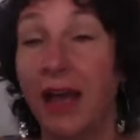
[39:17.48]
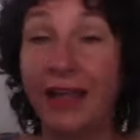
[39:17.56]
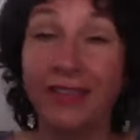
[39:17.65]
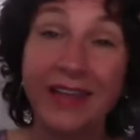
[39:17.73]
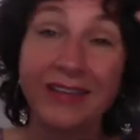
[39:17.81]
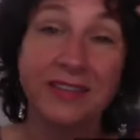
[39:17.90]

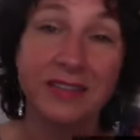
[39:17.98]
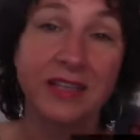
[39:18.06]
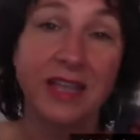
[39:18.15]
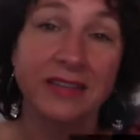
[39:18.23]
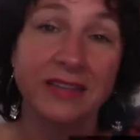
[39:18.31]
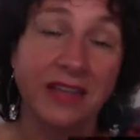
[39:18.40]
That's
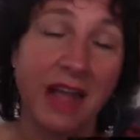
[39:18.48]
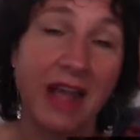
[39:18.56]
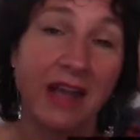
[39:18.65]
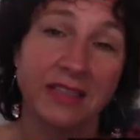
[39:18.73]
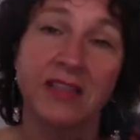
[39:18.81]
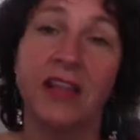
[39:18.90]
an
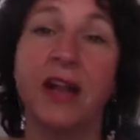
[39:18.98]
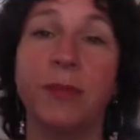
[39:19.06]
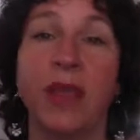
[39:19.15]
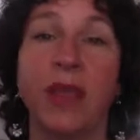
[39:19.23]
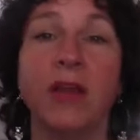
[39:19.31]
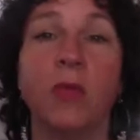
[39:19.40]
ask that I
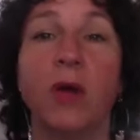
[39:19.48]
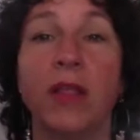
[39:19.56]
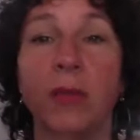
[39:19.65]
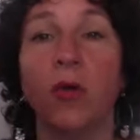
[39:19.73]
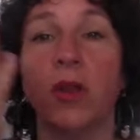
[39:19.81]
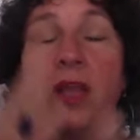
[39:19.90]
make while
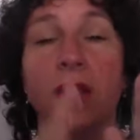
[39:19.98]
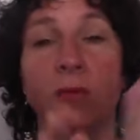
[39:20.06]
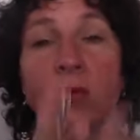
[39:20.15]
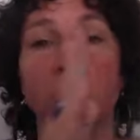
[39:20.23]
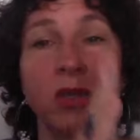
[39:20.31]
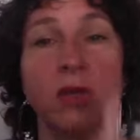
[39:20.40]
I'm working
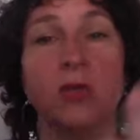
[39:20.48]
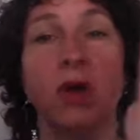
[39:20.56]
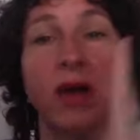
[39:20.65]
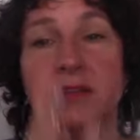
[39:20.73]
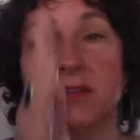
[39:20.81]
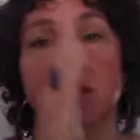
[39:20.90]
with you,
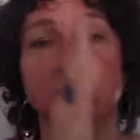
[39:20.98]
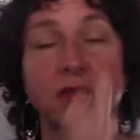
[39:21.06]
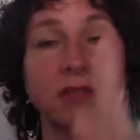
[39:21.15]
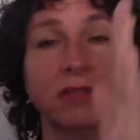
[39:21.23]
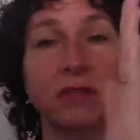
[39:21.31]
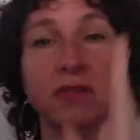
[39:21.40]

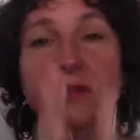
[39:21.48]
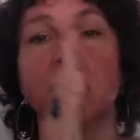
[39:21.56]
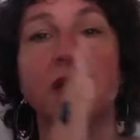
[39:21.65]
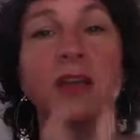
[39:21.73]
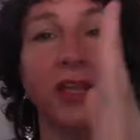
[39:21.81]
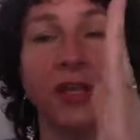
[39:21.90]

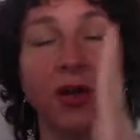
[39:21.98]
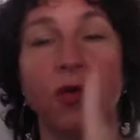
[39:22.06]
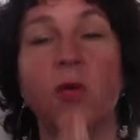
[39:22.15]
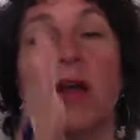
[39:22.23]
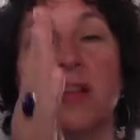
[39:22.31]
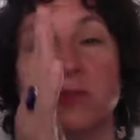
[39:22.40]
as you
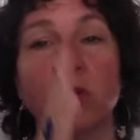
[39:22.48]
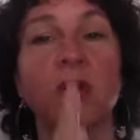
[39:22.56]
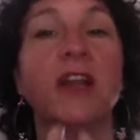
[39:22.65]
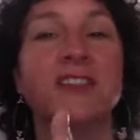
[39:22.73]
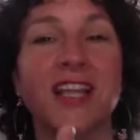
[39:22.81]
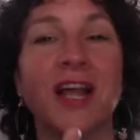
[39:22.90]
know, as
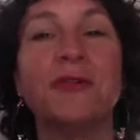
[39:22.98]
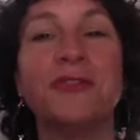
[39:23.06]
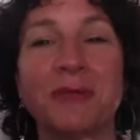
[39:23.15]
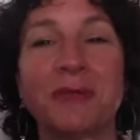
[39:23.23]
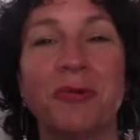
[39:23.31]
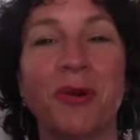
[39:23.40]
it sounds
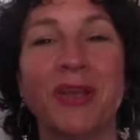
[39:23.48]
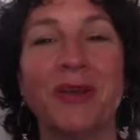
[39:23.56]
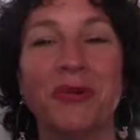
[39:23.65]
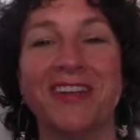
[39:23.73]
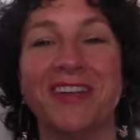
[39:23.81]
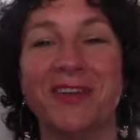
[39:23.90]
like we're working
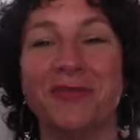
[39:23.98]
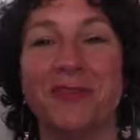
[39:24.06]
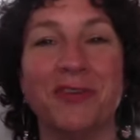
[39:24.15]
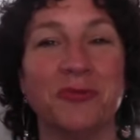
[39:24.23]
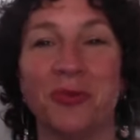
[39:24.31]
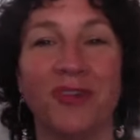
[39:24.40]
with an
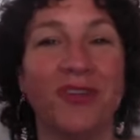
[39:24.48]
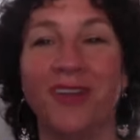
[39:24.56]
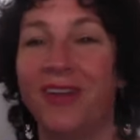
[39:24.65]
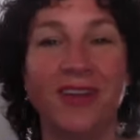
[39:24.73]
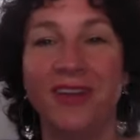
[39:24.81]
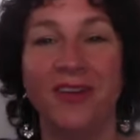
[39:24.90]
individual.
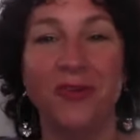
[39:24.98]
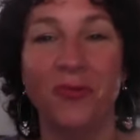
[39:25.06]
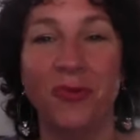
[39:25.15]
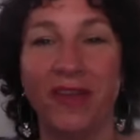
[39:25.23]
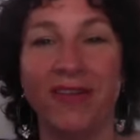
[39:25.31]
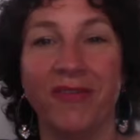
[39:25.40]

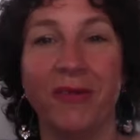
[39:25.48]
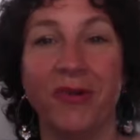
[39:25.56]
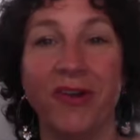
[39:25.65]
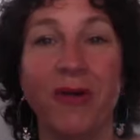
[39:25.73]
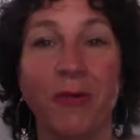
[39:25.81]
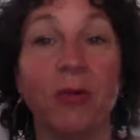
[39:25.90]

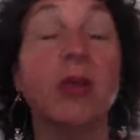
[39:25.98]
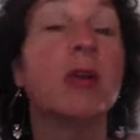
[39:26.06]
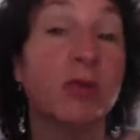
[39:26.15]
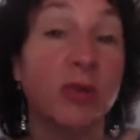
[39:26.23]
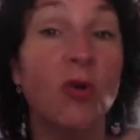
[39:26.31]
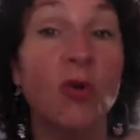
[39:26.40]
We're not. We're
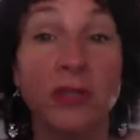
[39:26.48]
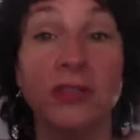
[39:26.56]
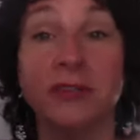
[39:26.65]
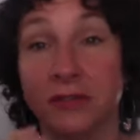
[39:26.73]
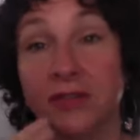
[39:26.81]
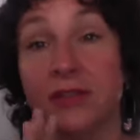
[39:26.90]
working with a
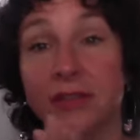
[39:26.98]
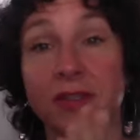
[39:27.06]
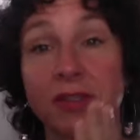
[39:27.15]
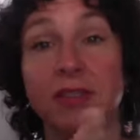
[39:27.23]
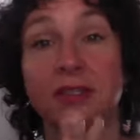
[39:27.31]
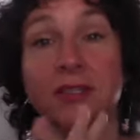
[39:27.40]
wholeness.
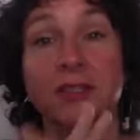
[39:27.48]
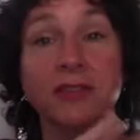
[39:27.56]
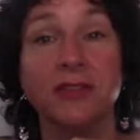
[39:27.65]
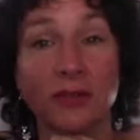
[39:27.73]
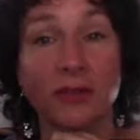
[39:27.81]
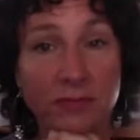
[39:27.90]

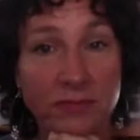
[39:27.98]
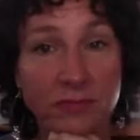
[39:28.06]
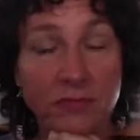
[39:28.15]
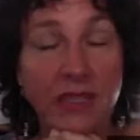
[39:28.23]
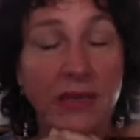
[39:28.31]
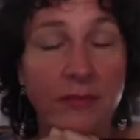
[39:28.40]
So
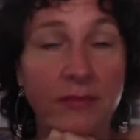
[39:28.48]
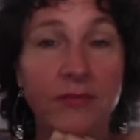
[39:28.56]
yeah.